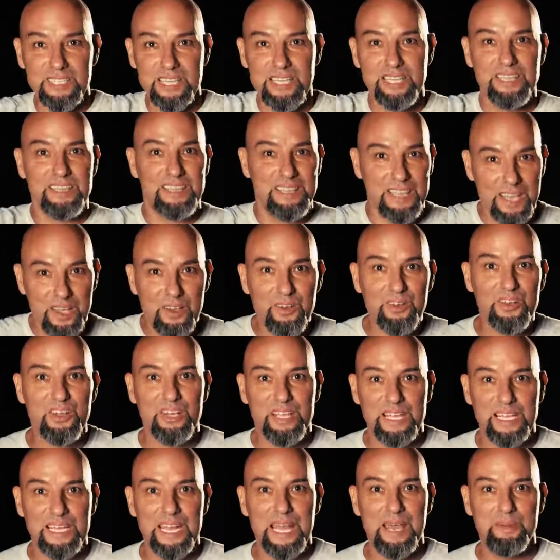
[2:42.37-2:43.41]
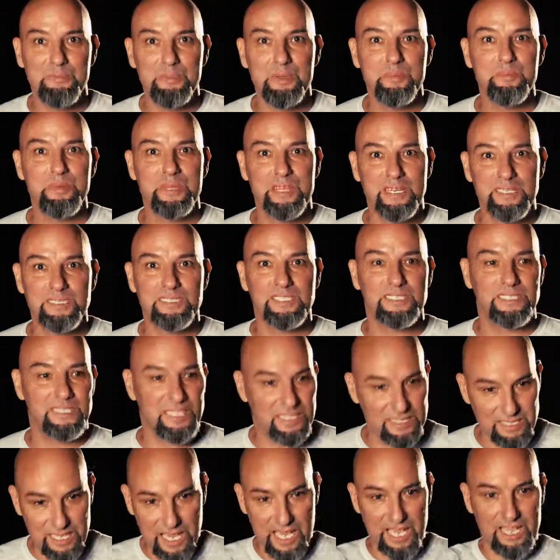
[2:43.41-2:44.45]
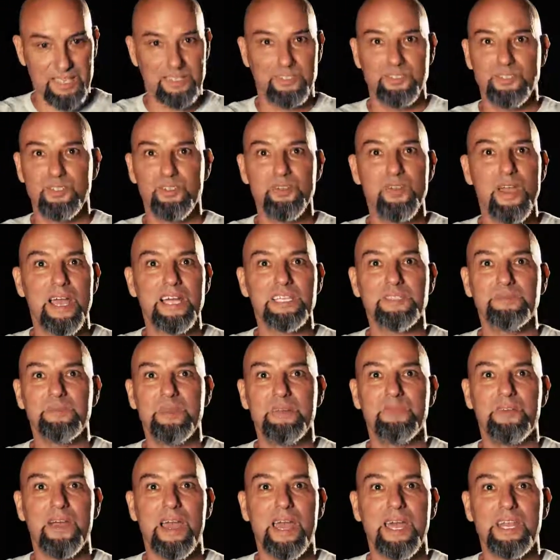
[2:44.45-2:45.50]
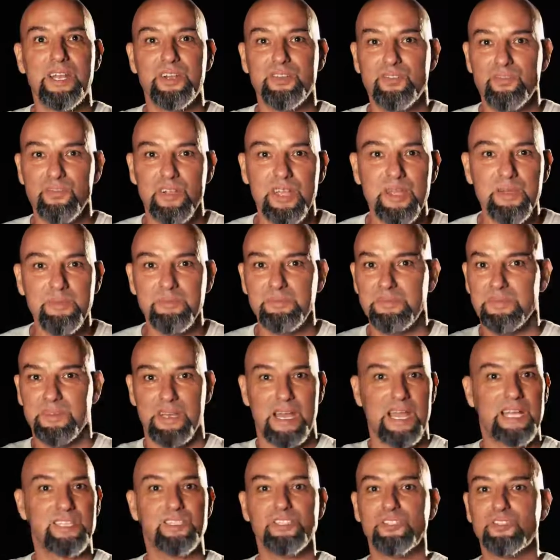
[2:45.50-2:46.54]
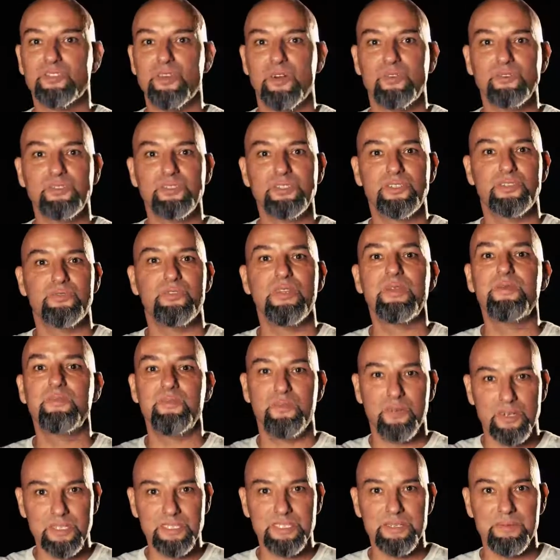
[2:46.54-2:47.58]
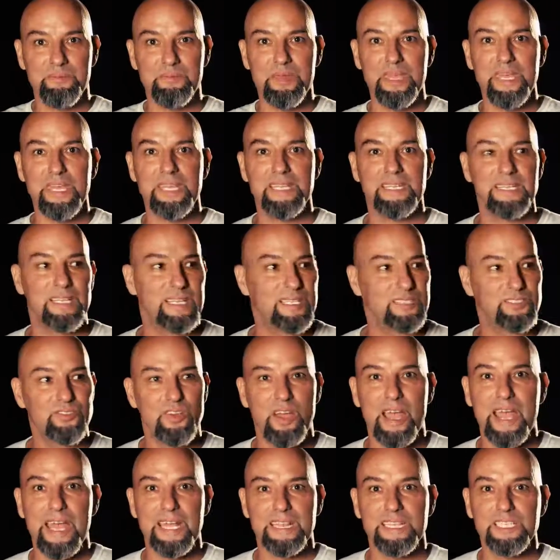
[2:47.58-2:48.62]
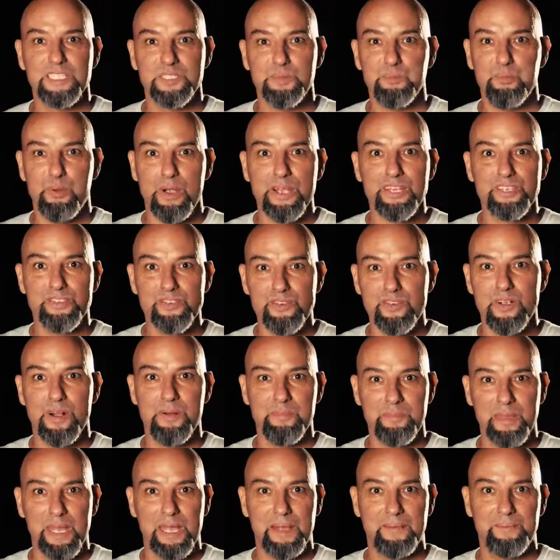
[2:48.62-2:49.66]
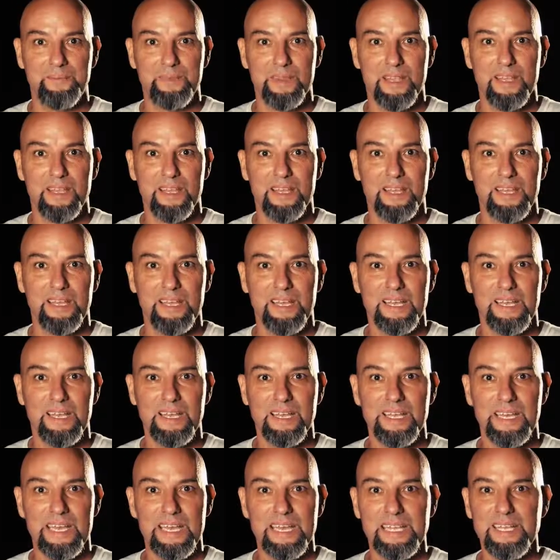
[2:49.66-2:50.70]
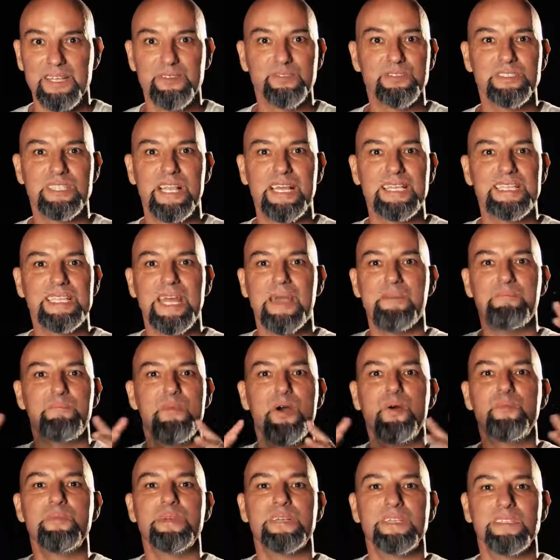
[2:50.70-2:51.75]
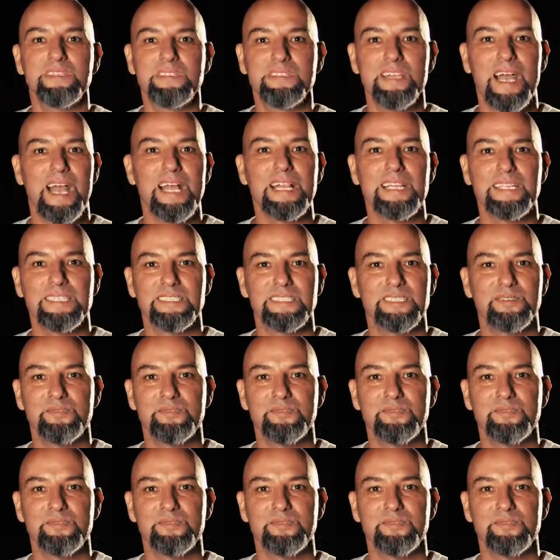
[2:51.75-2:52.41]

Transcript: They're looking at me because he says, "Hey, you asked me if I had a dream. I just told you the dream. What does it mean?" And so I had this pressure on me. And it was like that moment of silence.